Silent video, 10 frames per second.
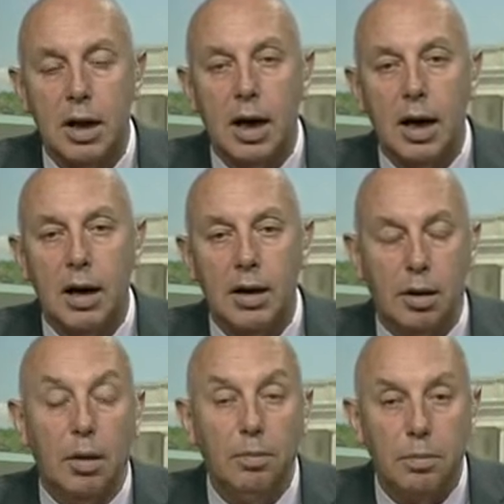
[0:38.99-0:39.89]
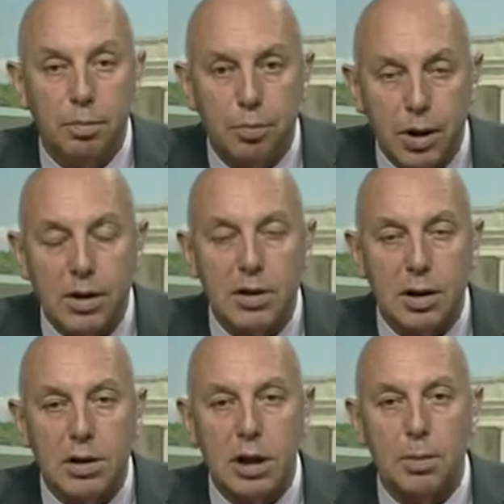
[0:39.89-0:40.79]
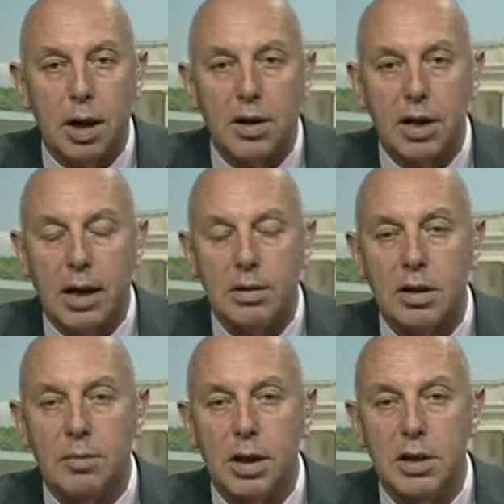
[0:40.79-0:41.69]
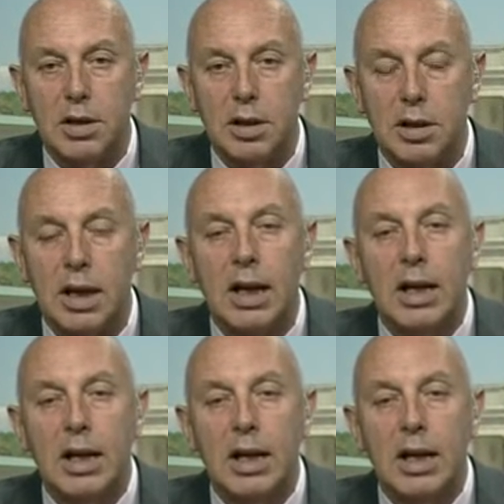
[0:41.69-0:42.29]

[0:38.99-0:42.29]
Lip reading: Britain is also part of the Council of Ministers.